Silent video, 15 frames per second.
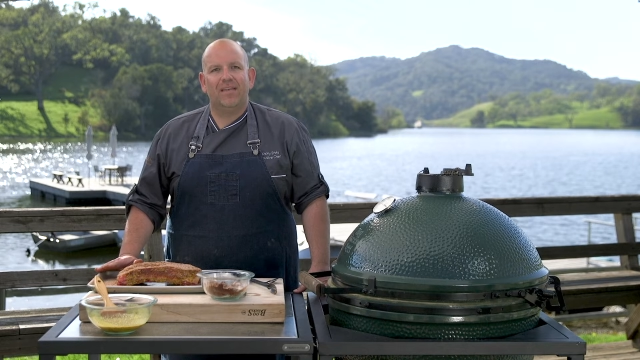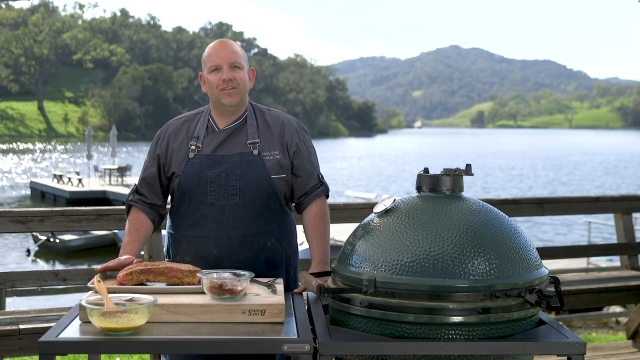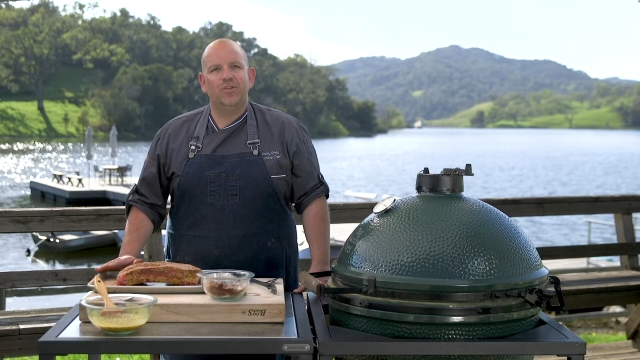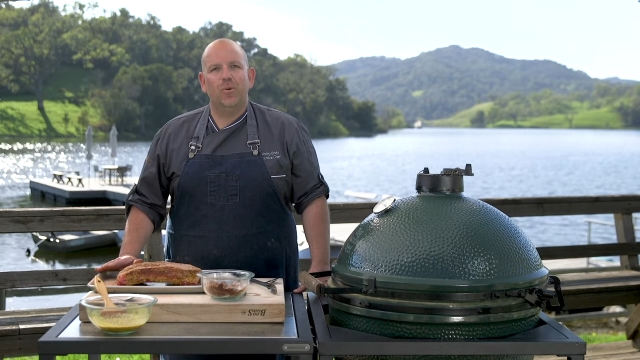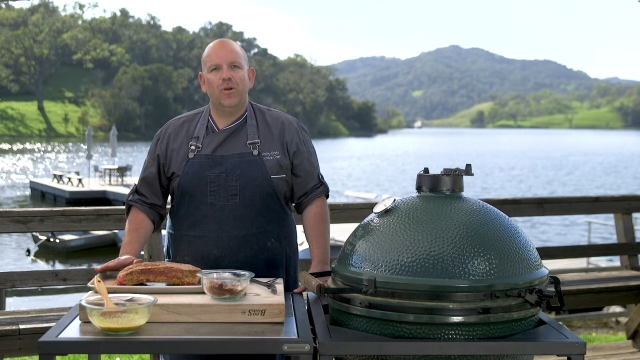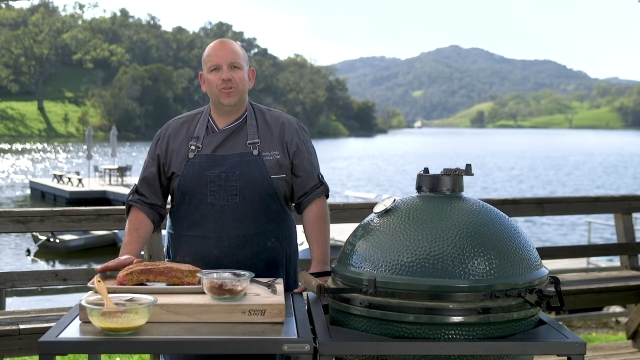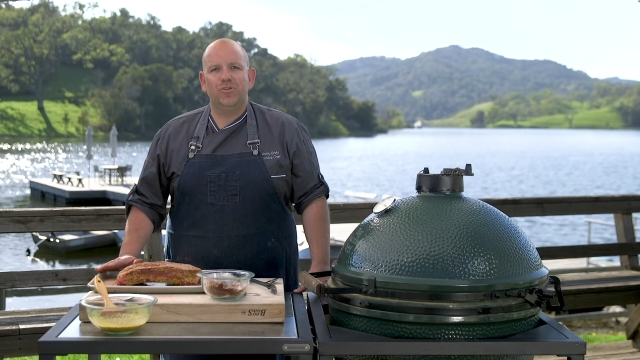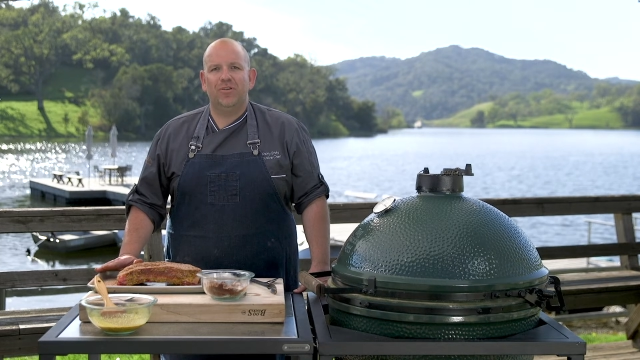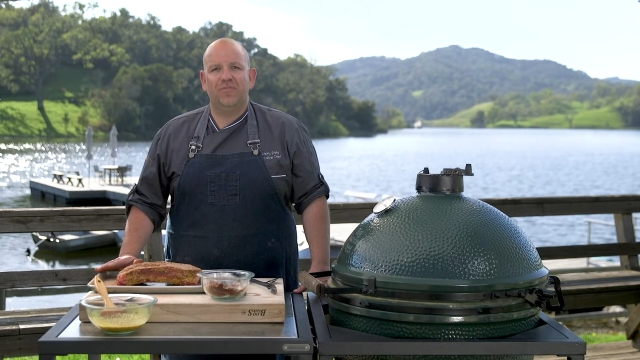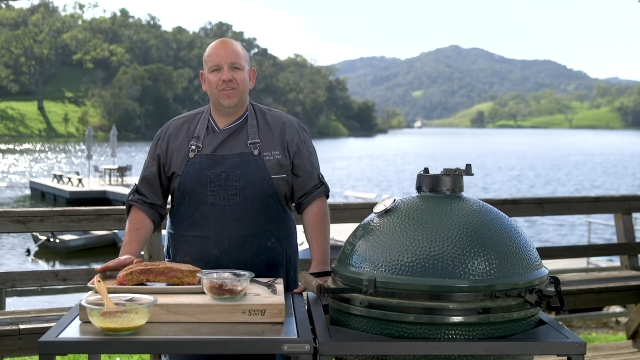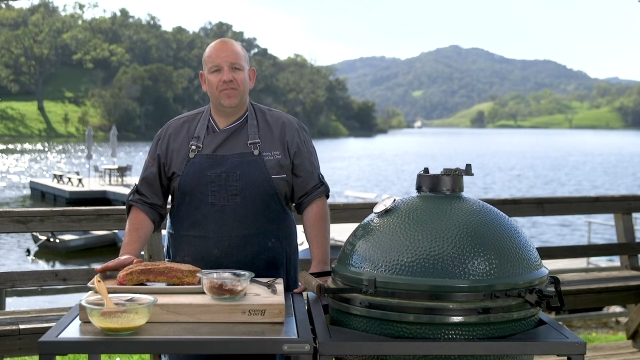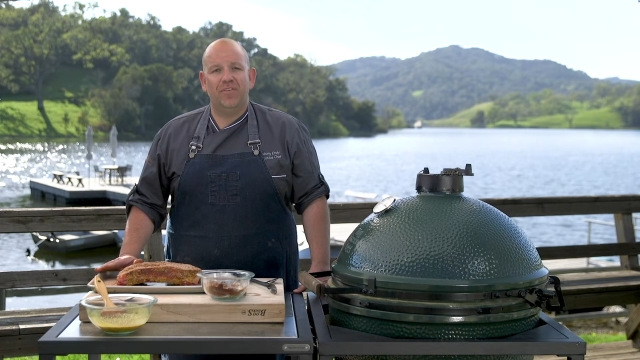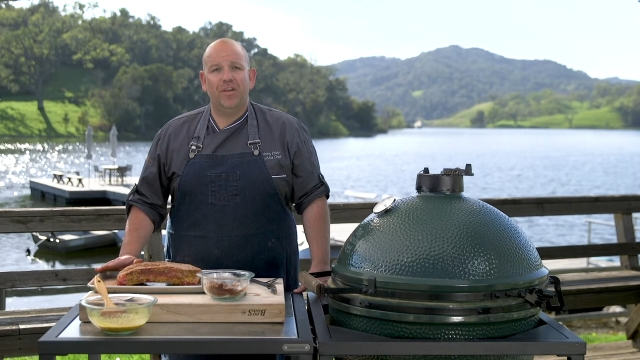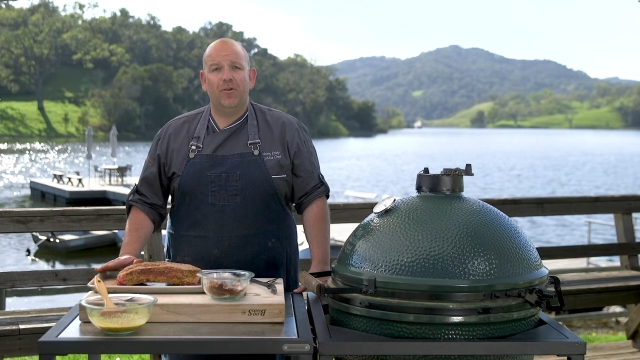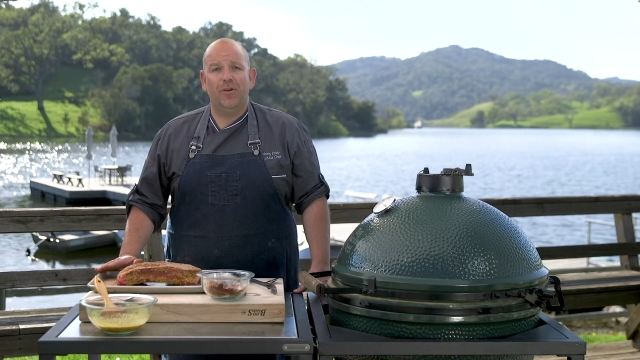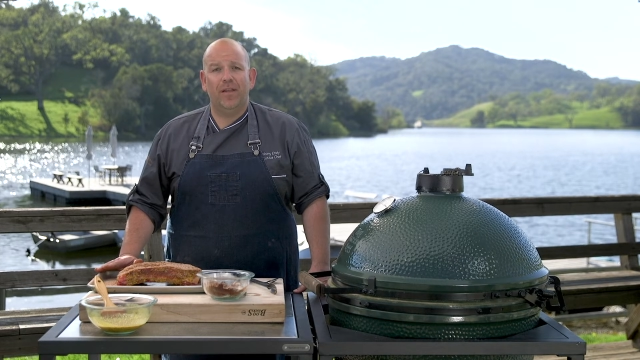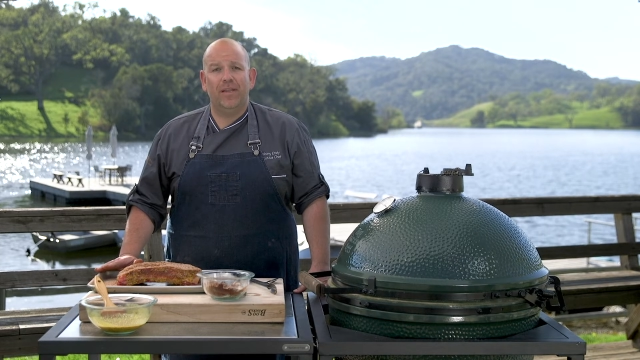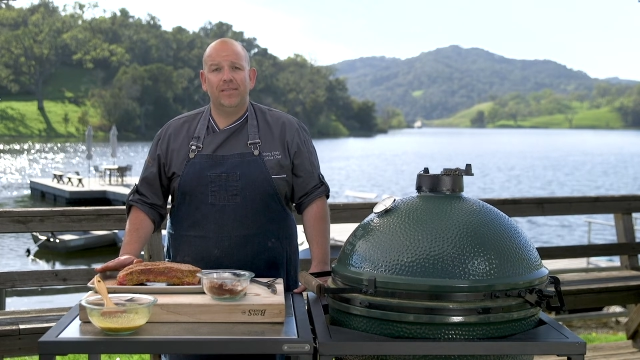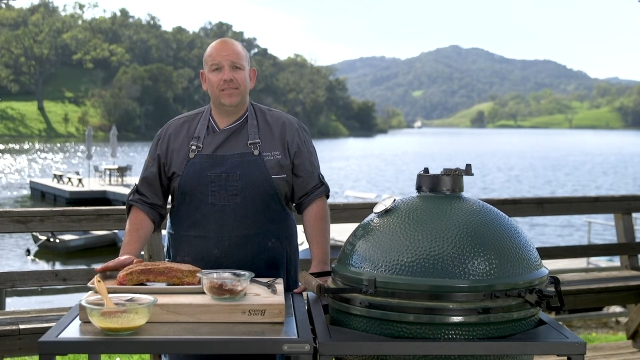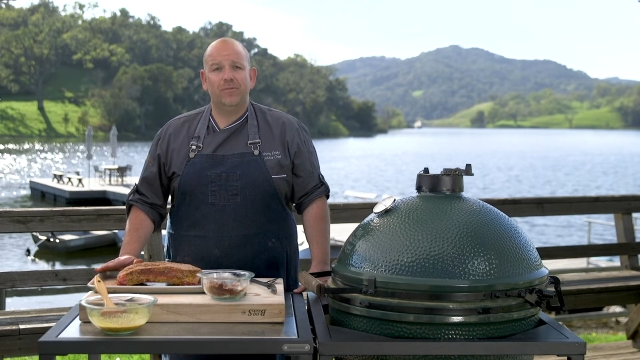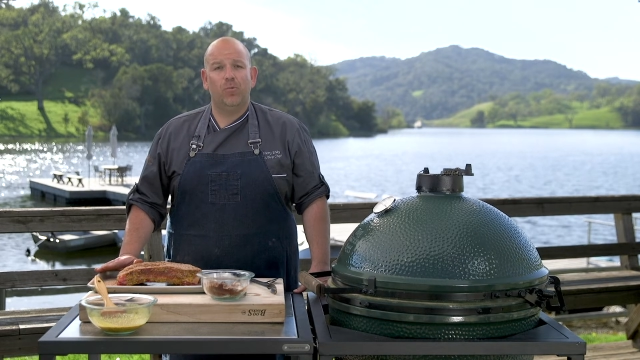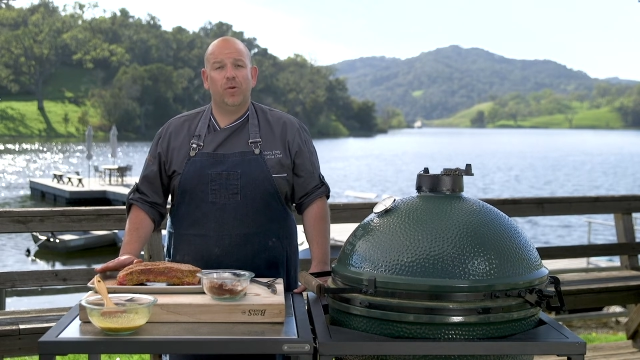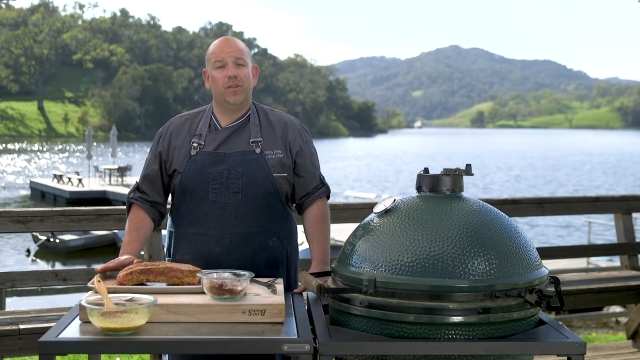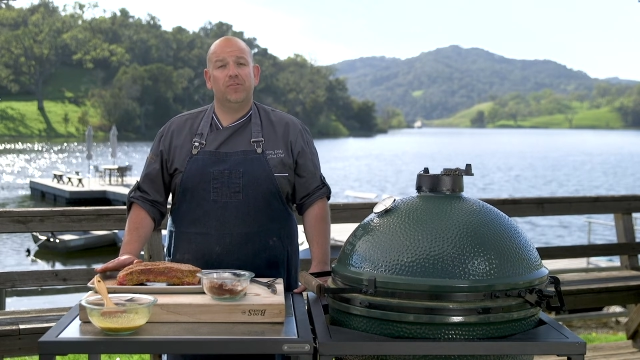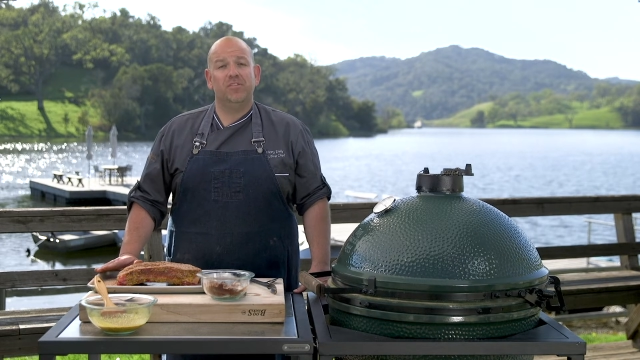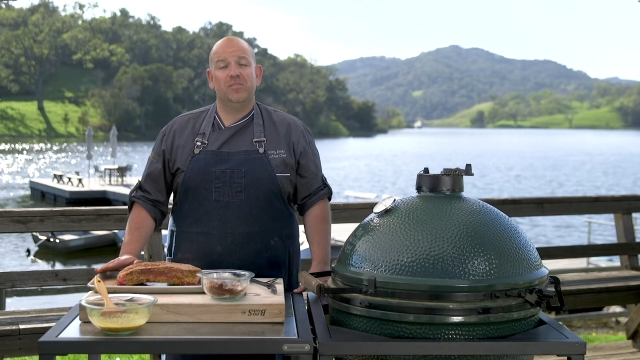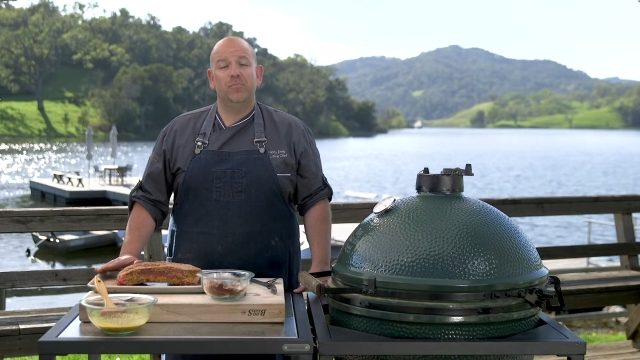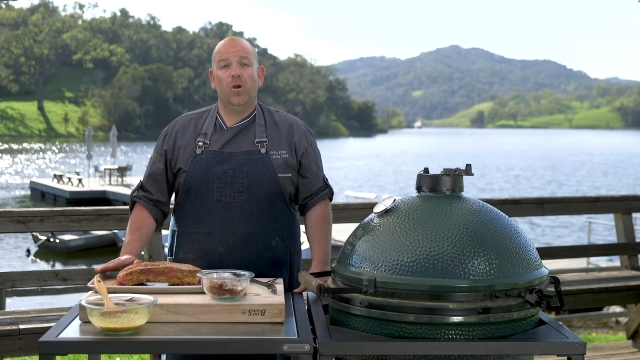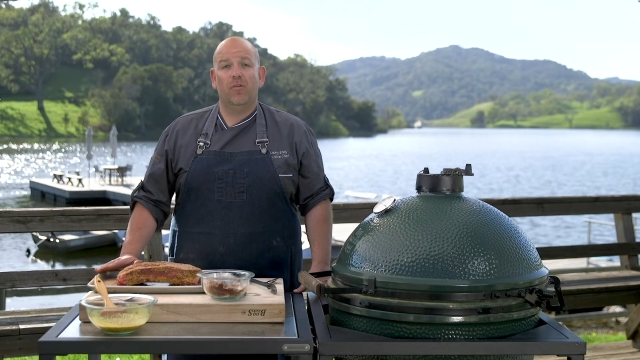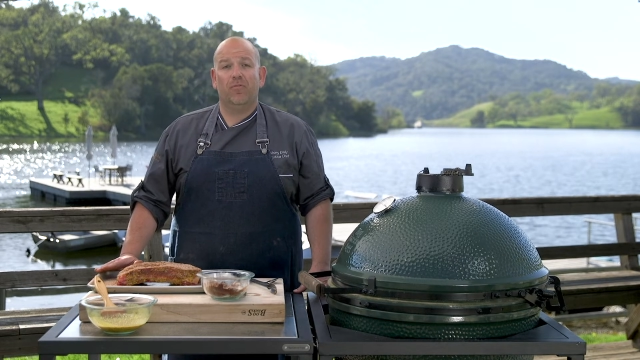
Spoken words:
250 degrees where they'll smoke